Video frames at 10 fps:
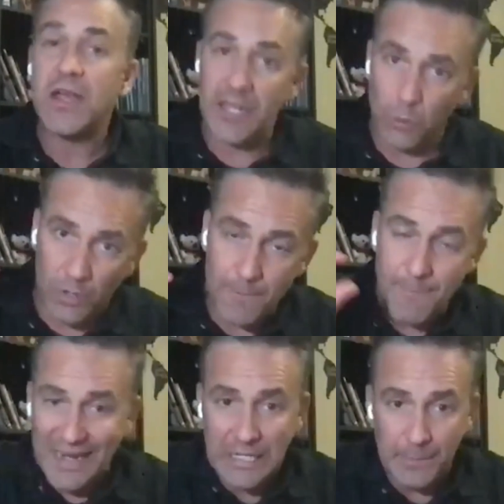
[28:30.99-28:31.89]
it
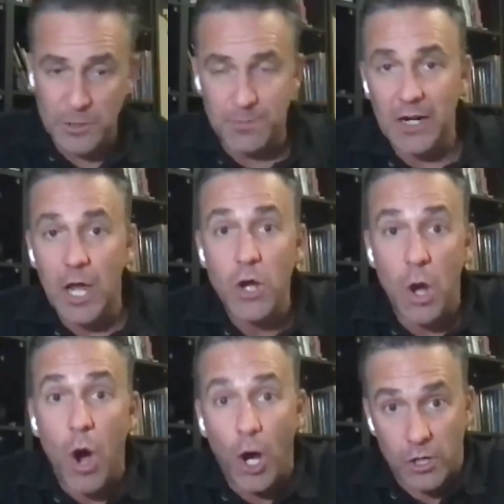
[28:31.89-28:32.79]
automatically puts my
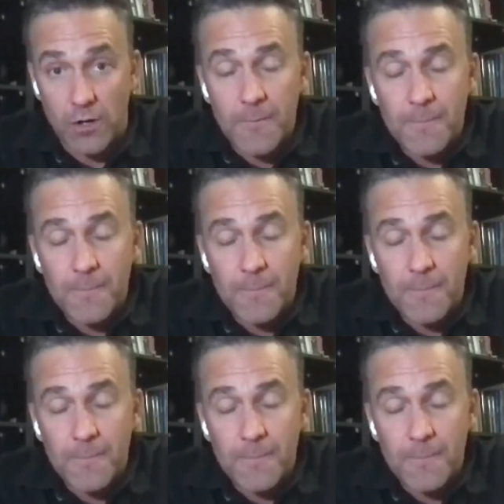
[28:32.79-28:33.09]
logo on.